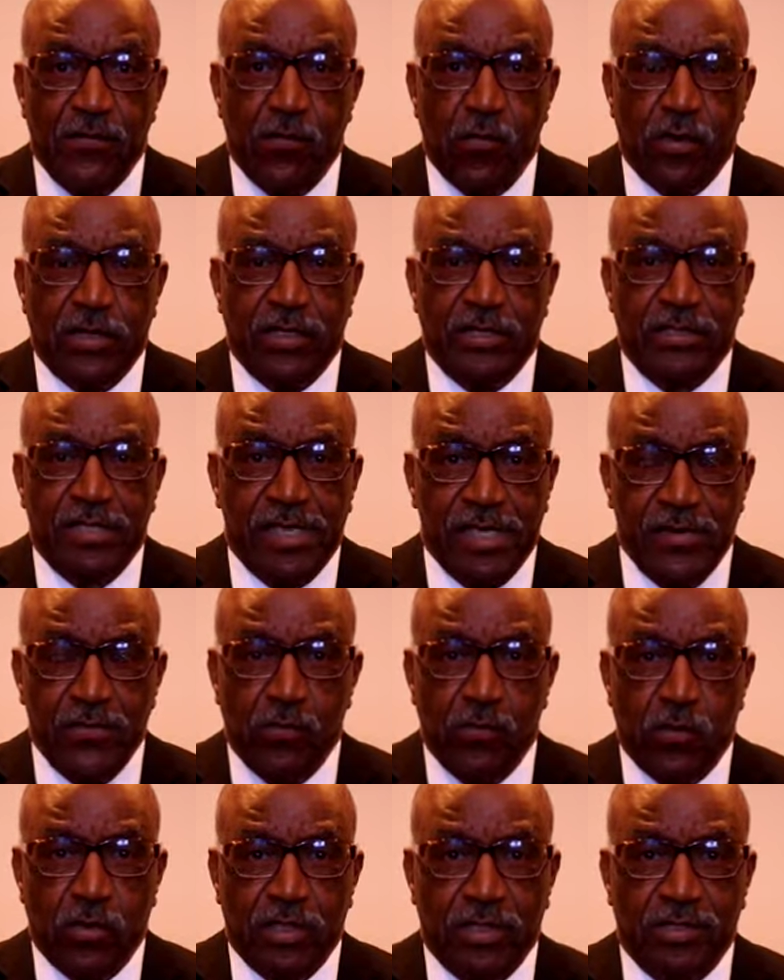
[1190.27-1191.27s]
they wanted,
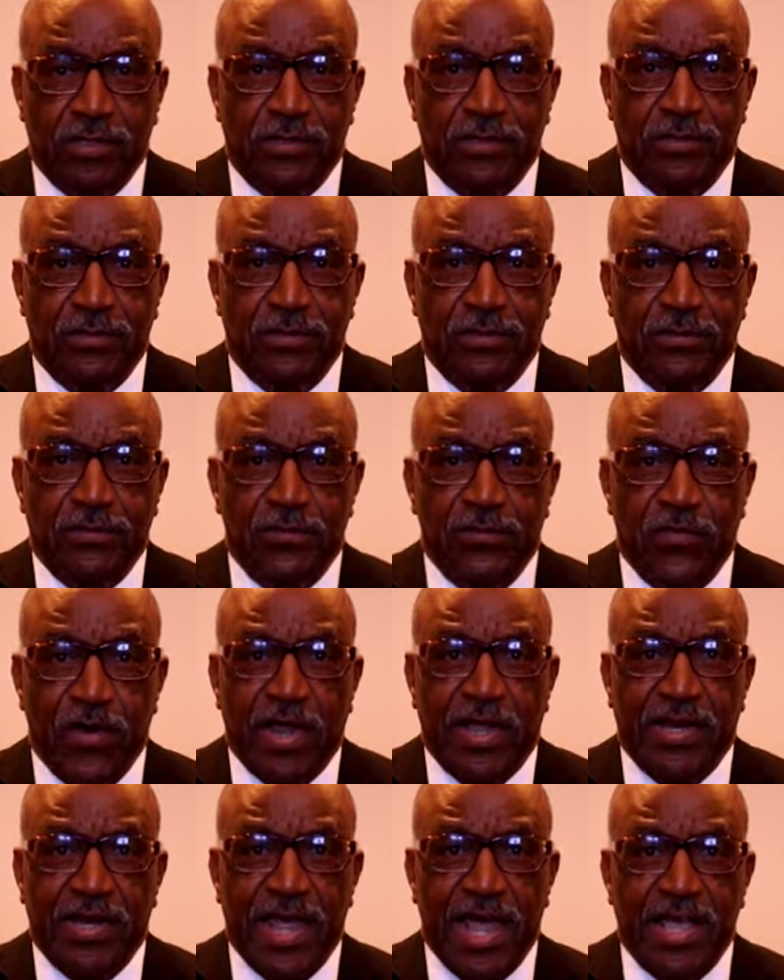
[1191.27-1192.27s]
he wanted,
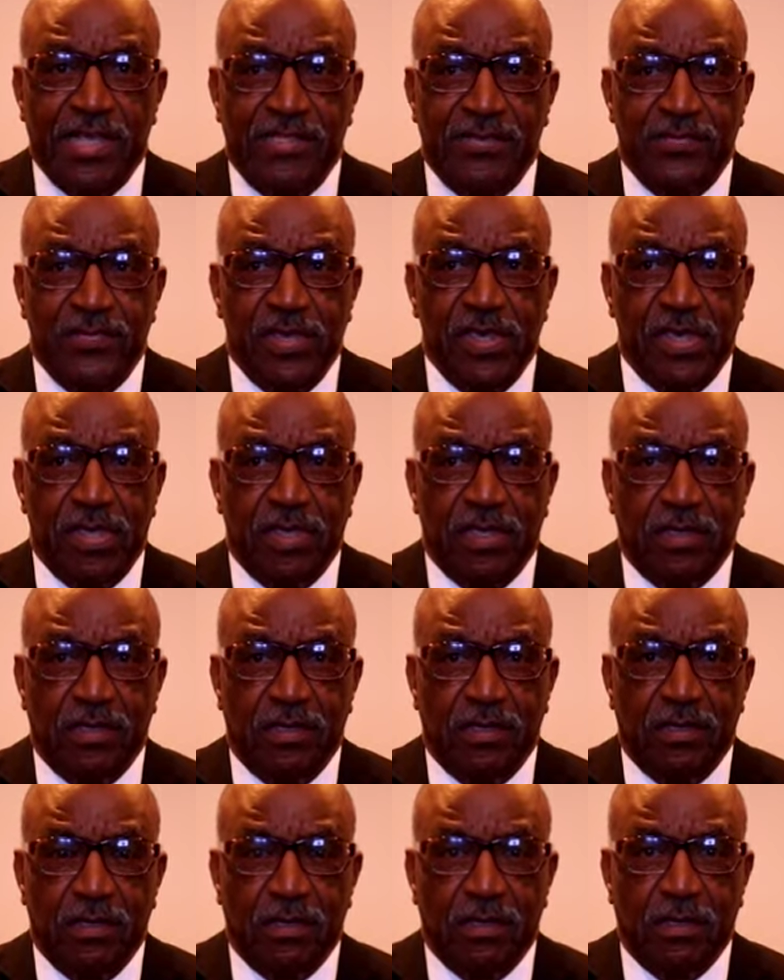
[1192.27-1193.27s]
he recognized
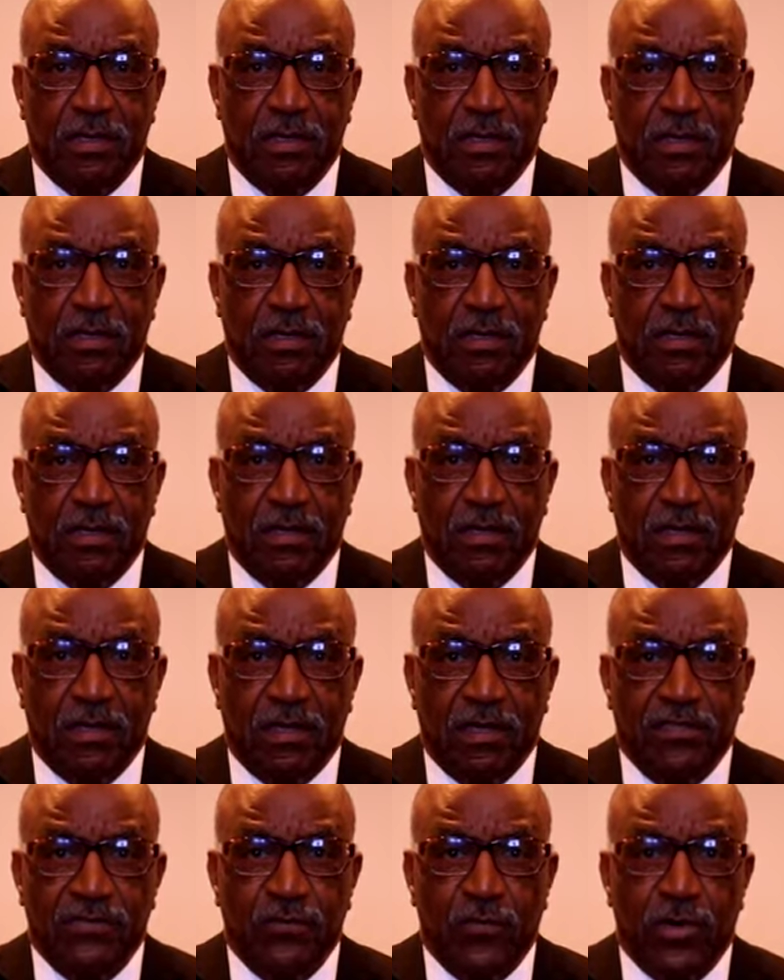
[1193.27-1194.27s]
me
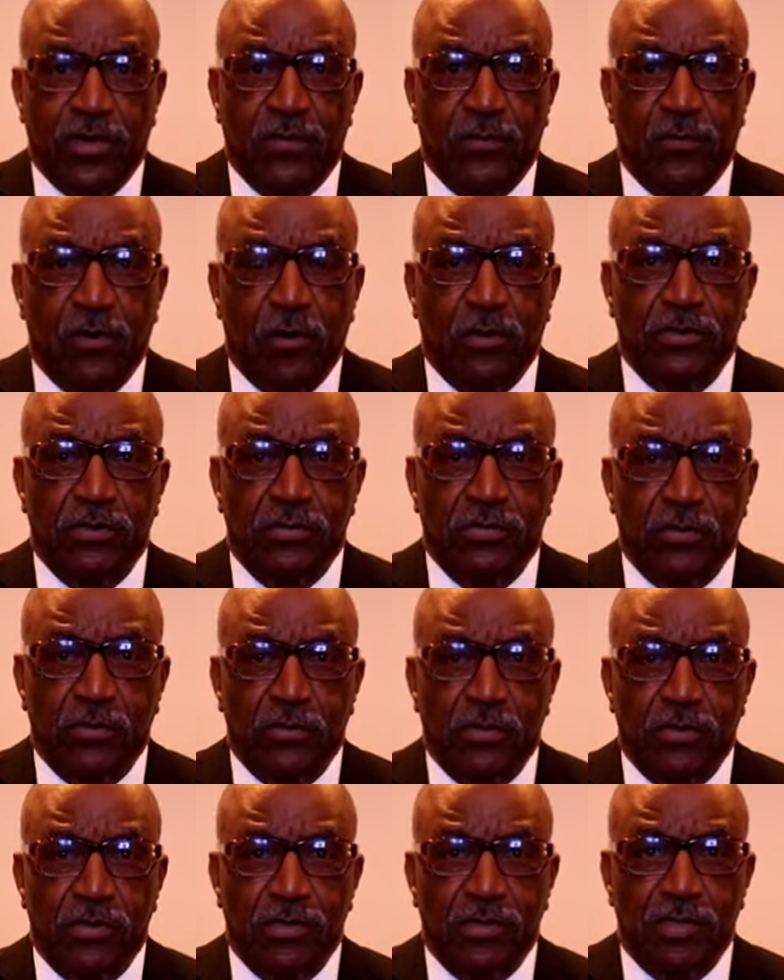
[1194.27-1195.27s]
as one of
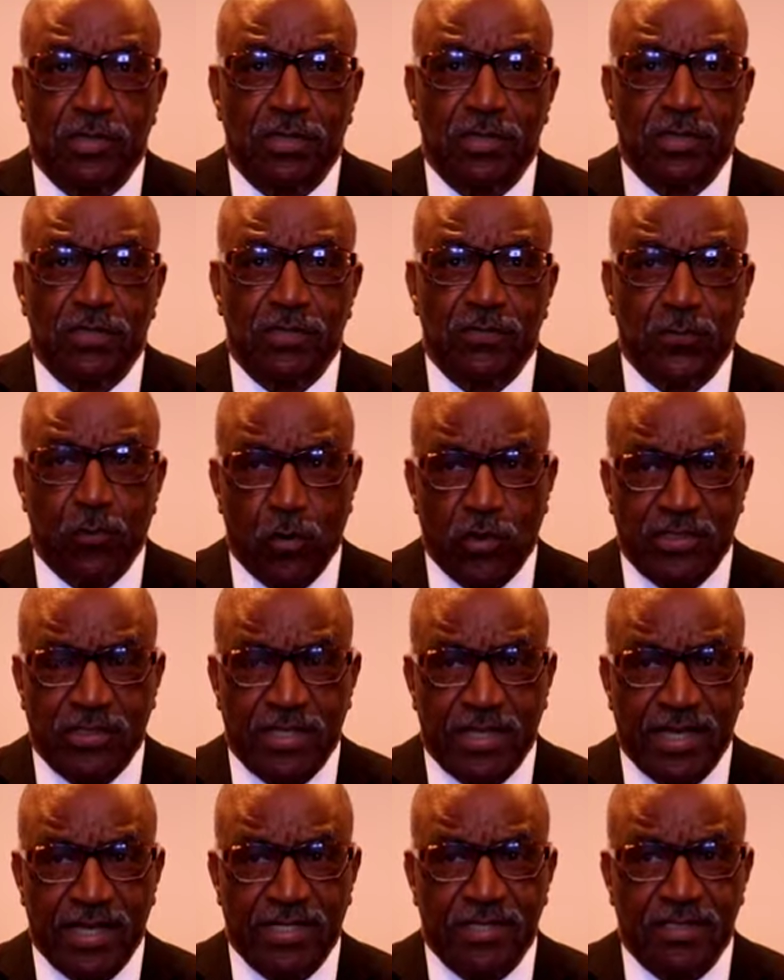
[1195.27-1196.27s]
Baltimore's
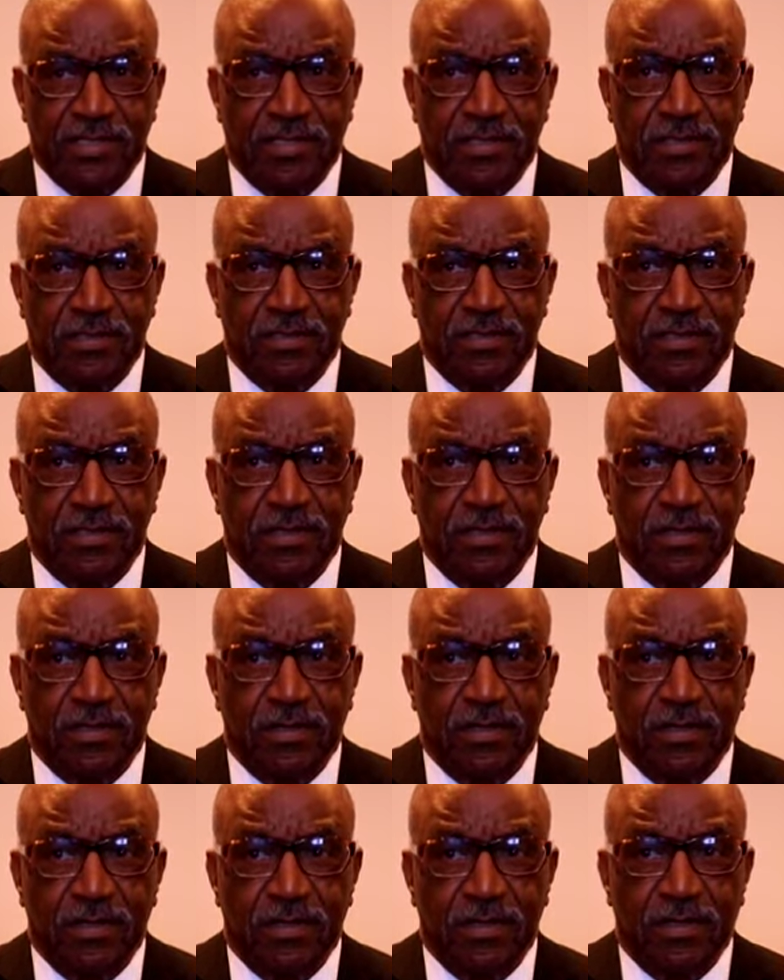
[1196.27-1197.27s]
sports legends.
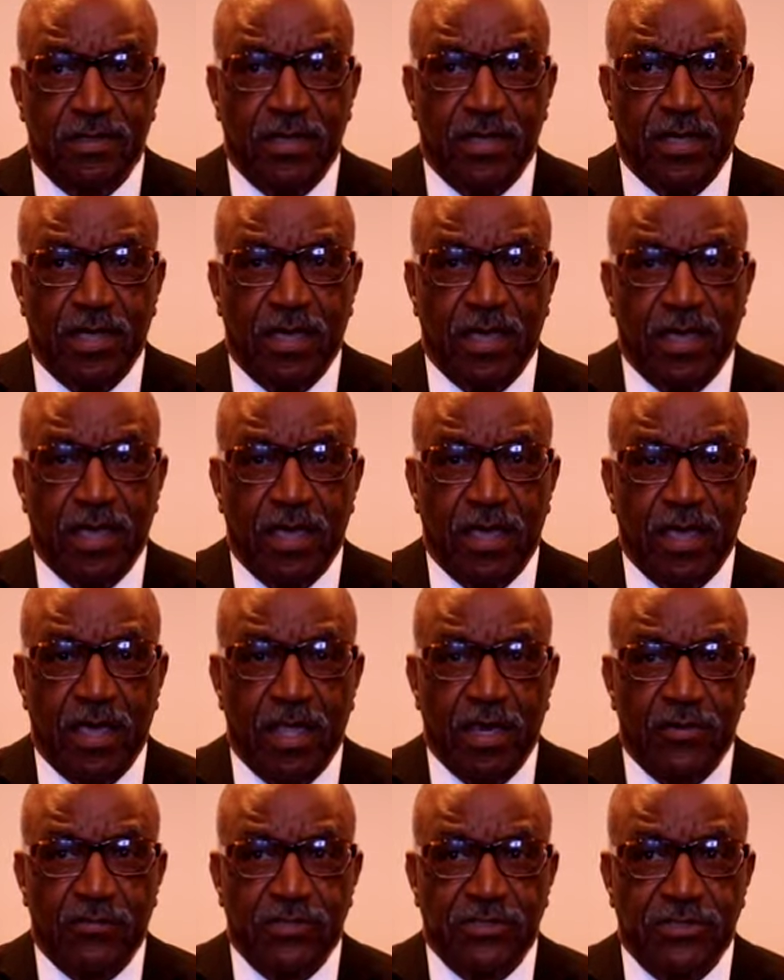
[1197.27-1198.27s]
Yes.
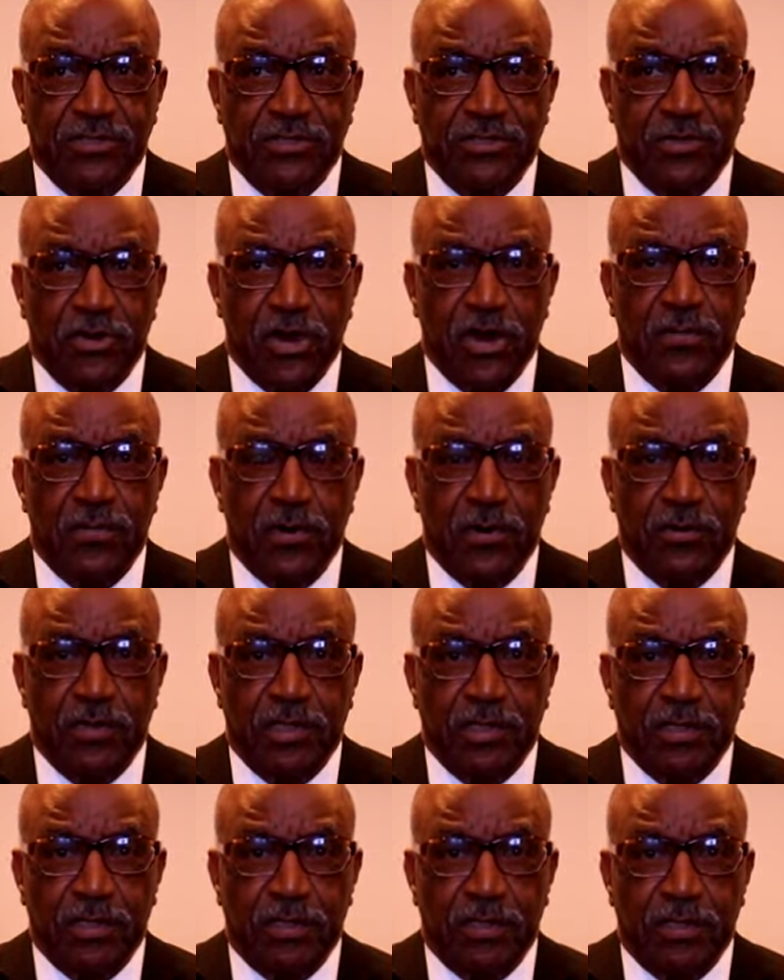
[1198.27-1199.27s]
yes. And it was a
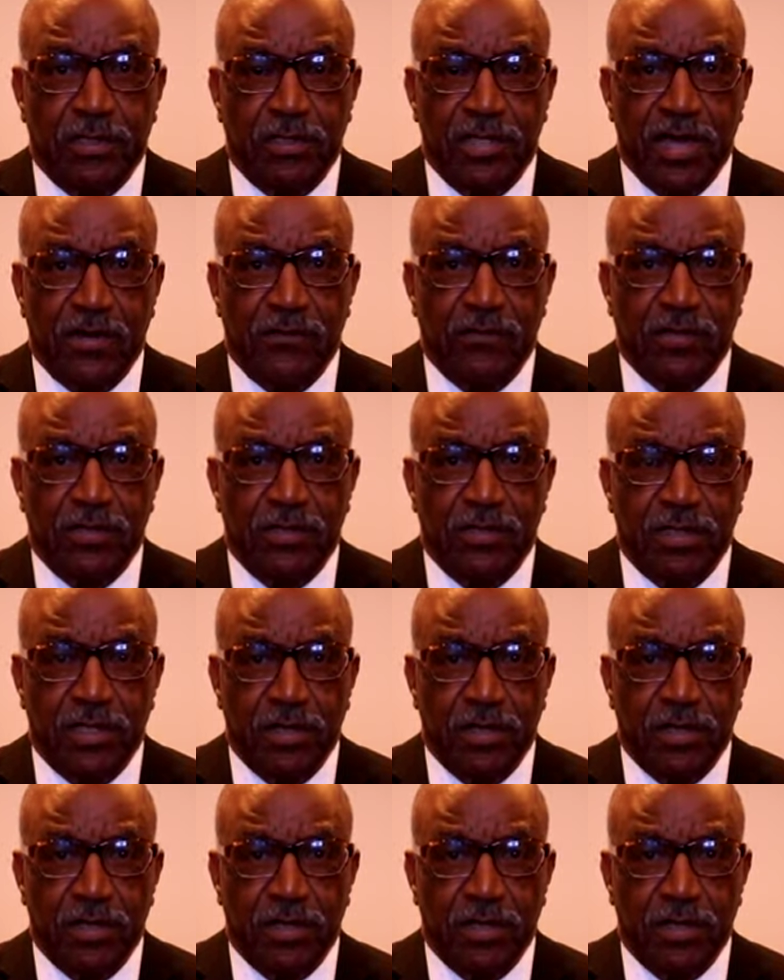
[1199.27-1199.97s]
ceremony that